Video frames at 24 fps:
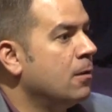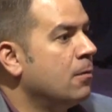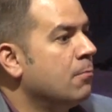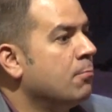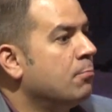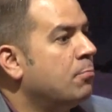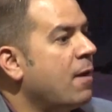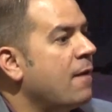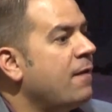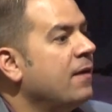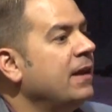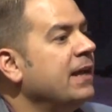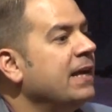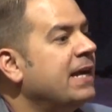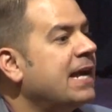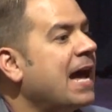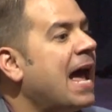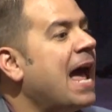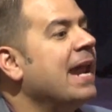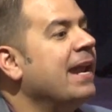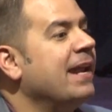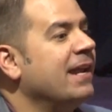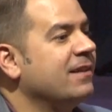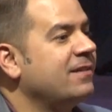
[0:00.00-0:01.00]
brotherly
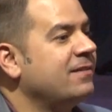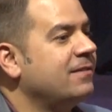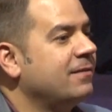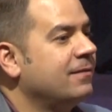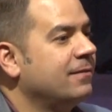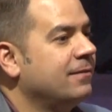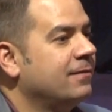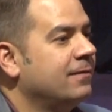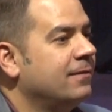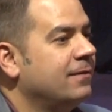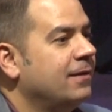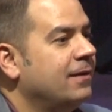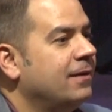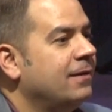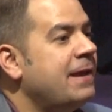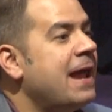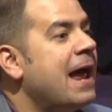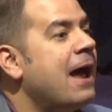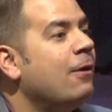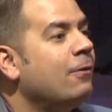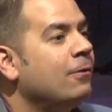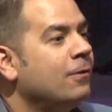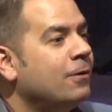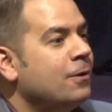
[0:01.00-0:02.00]
kindness.
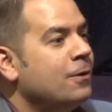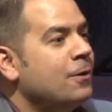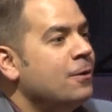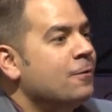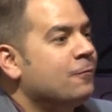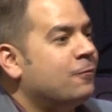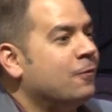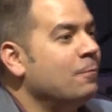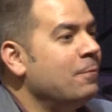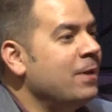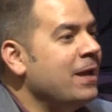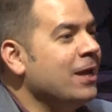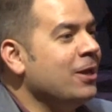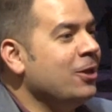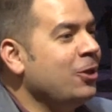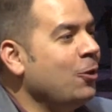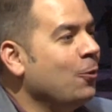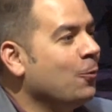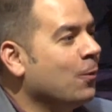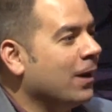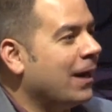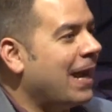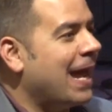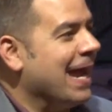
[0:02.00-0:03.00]
Now, for me and you,
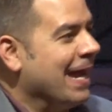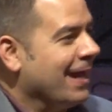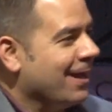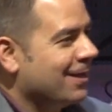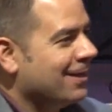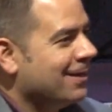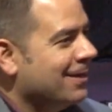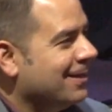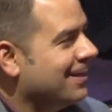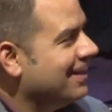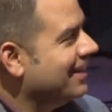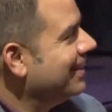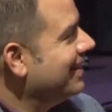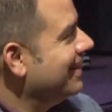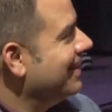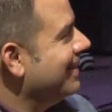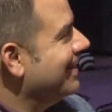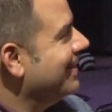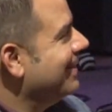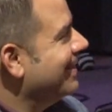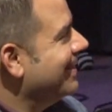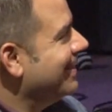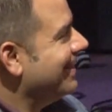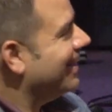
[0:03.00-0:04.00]
we're like,
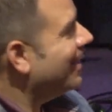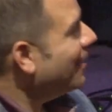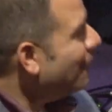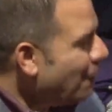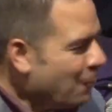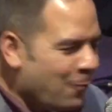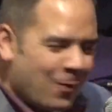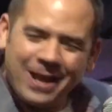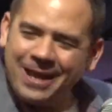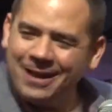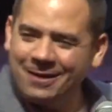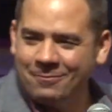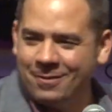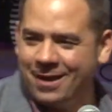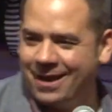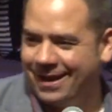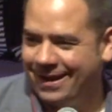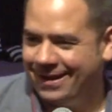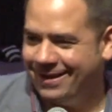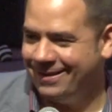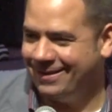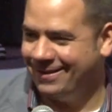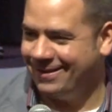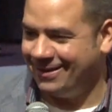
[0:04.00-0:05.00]
wait a
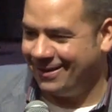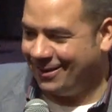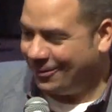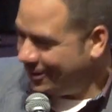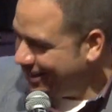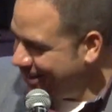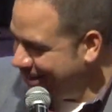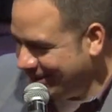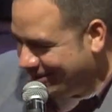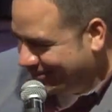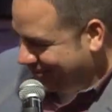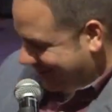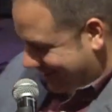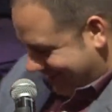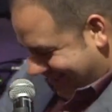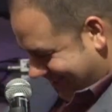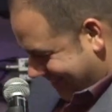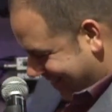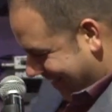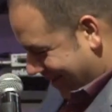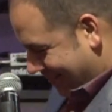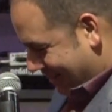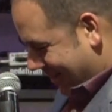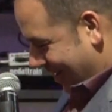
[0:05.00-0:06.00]
minute. Oh, you,
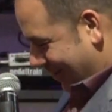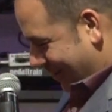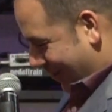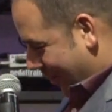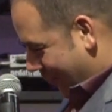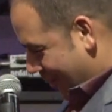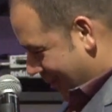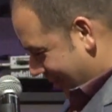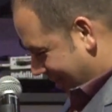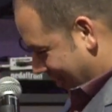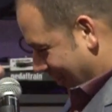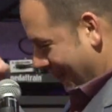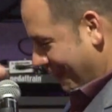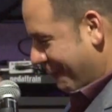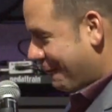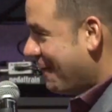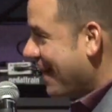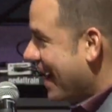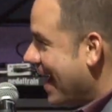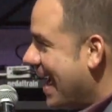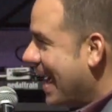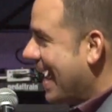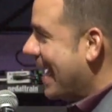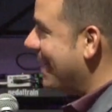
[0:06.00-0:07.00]
I mean, we went through
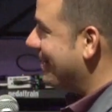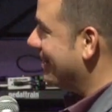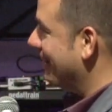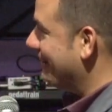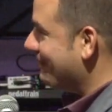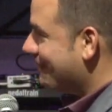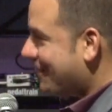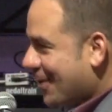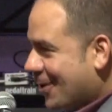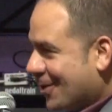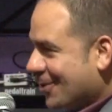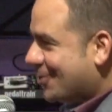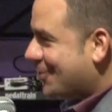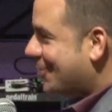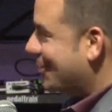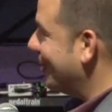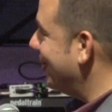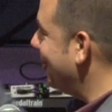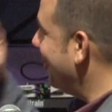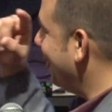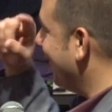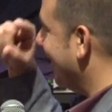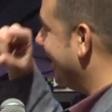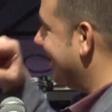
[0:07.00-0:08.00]
faith and
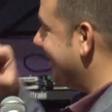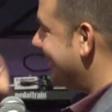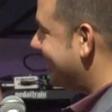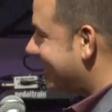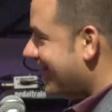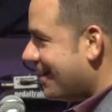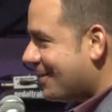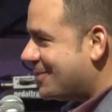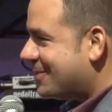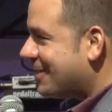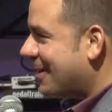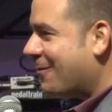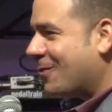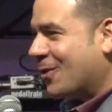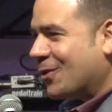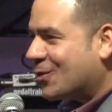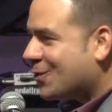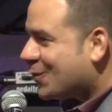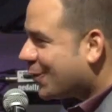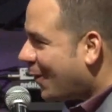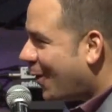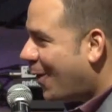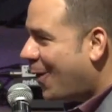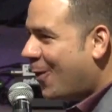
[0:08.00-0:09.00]
virtue and
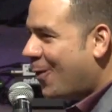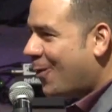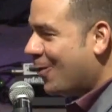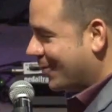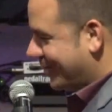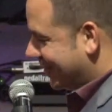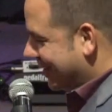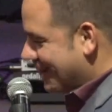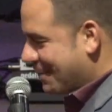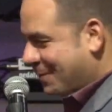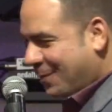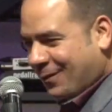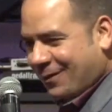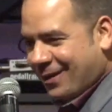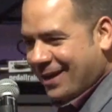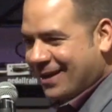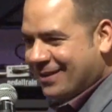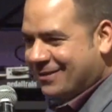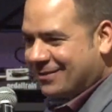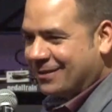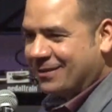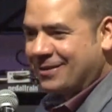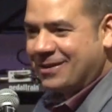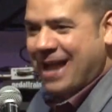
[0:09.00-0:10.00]
self-control,
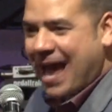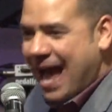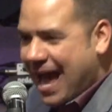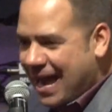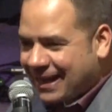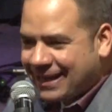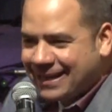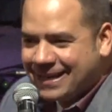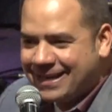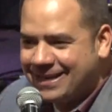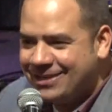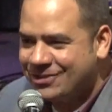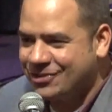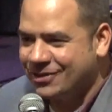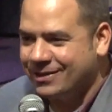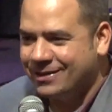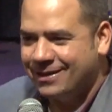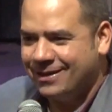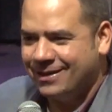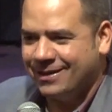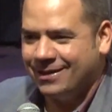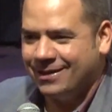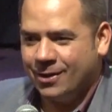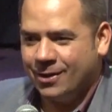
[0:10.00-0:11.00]
temperance and knowledge and,
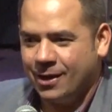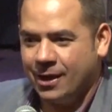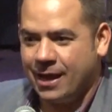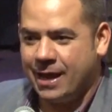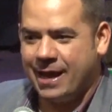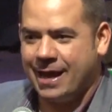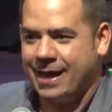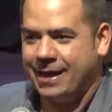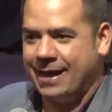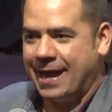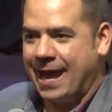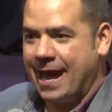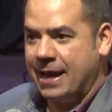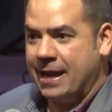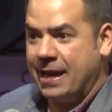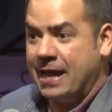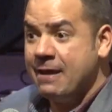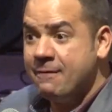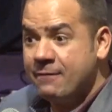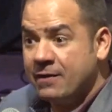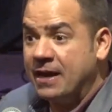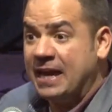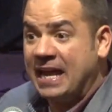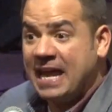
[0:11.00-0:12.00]
and, and
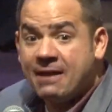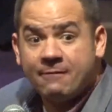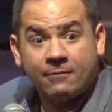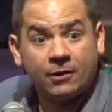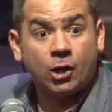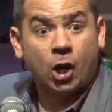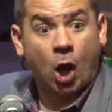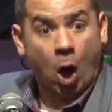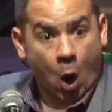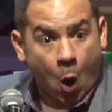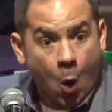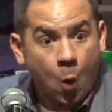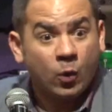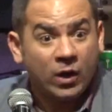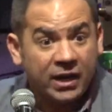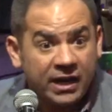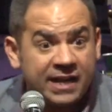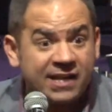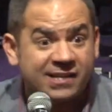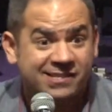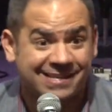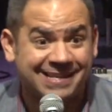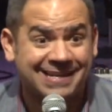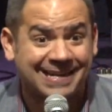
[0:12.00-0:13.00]
even, even
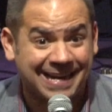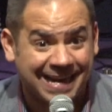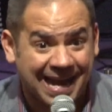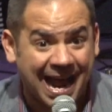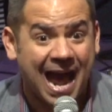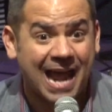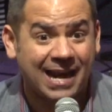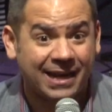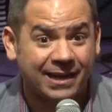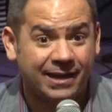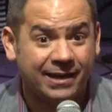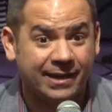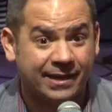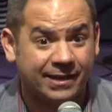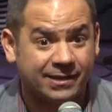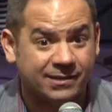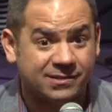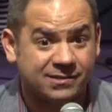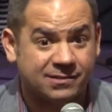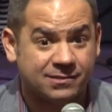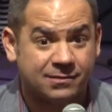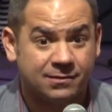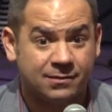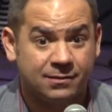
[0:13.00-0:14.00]
holiness and
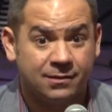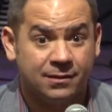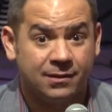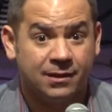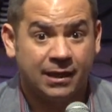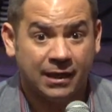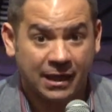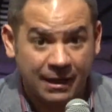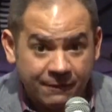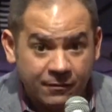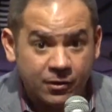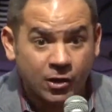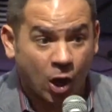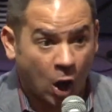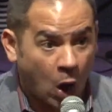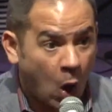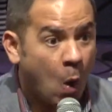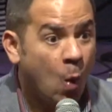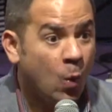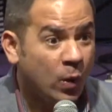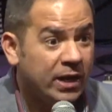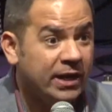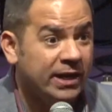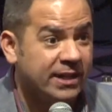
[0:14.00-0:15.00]
godliness, even
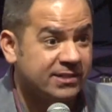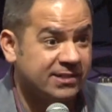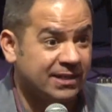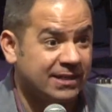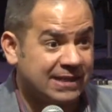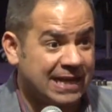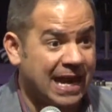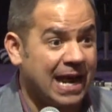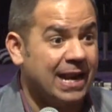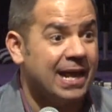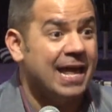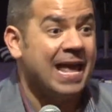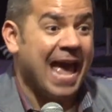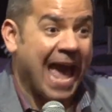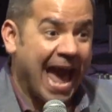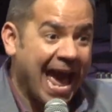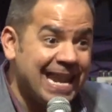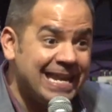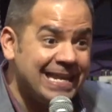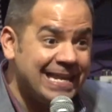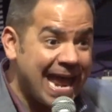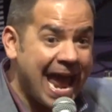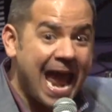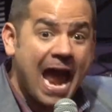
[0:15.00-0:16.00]
holiness and God.
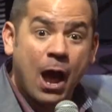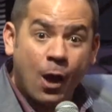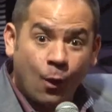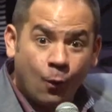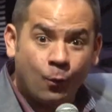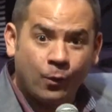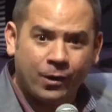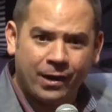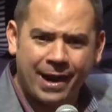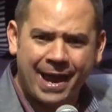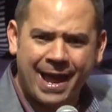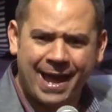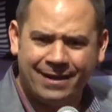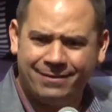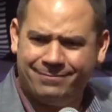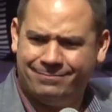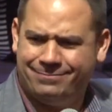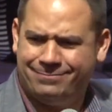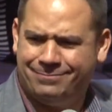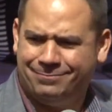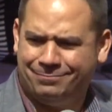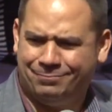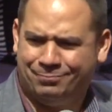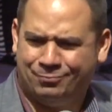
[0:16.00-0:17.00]
And now we're at
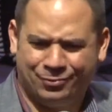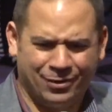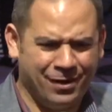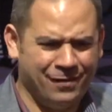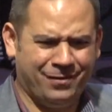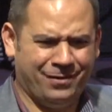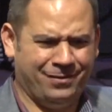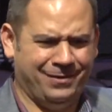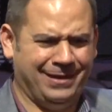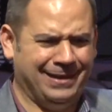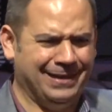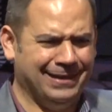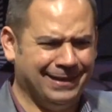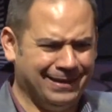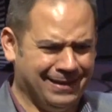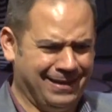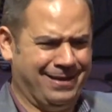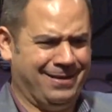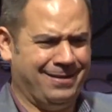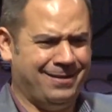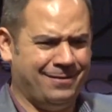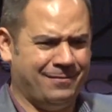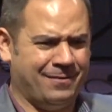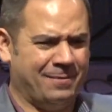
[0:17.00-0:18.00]
brotherly
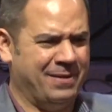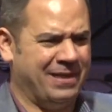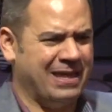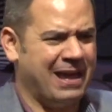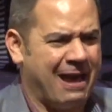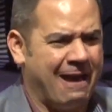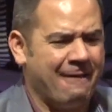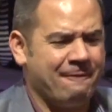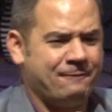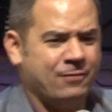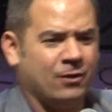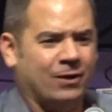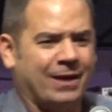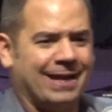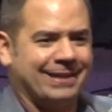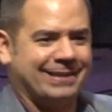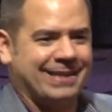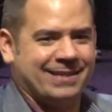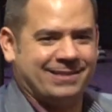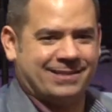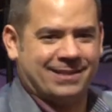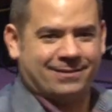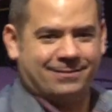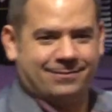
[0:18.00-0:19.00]
love. I mean, I feel like
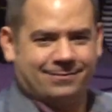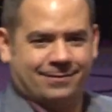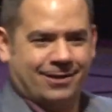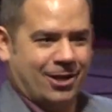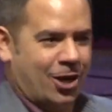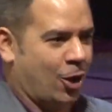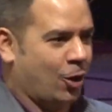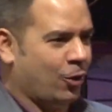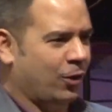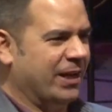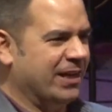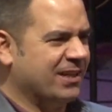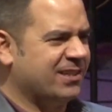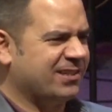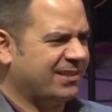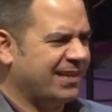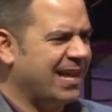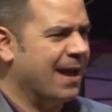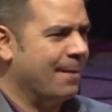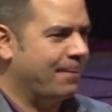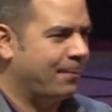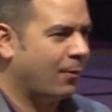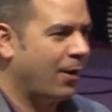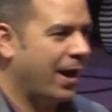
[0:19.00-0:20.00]
that's an early
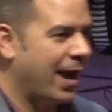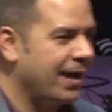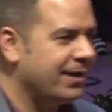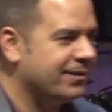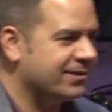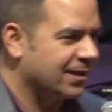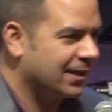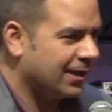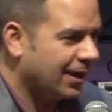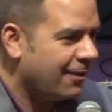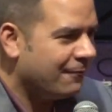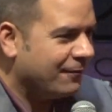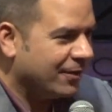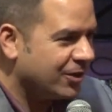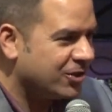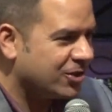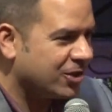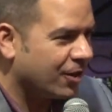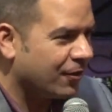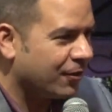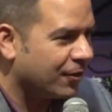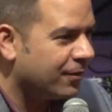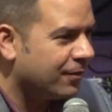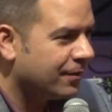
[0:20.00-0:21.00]
step, right? To love each
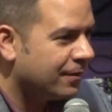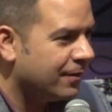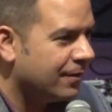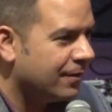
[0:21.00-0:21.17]
other.